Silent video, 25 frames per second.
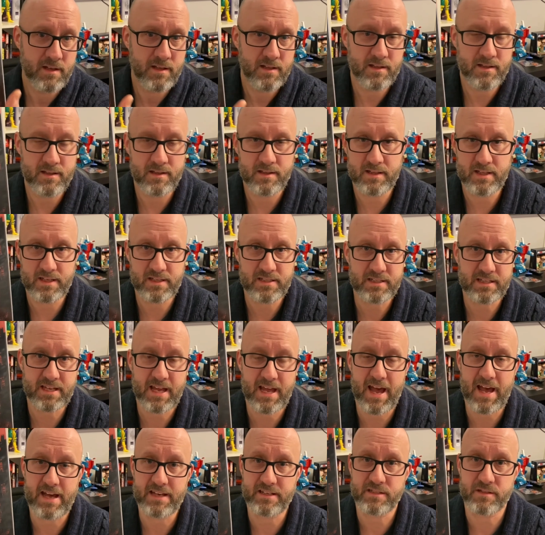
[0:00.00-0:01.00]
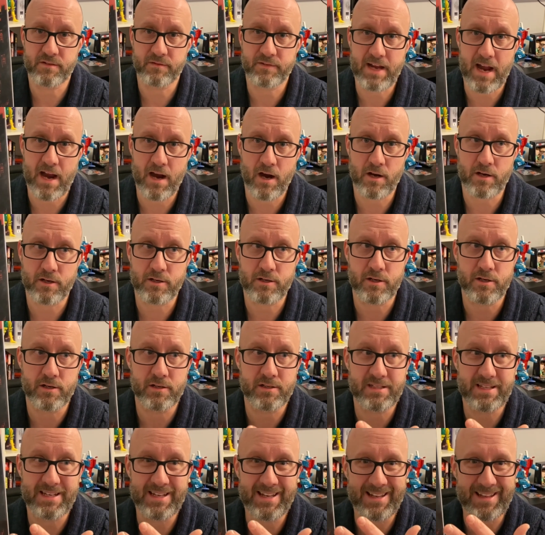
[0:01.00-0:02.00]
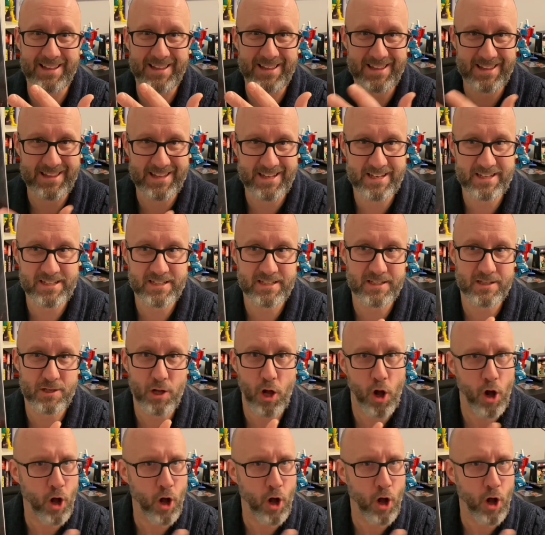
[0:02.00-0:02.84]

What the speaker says: this cast of characters in this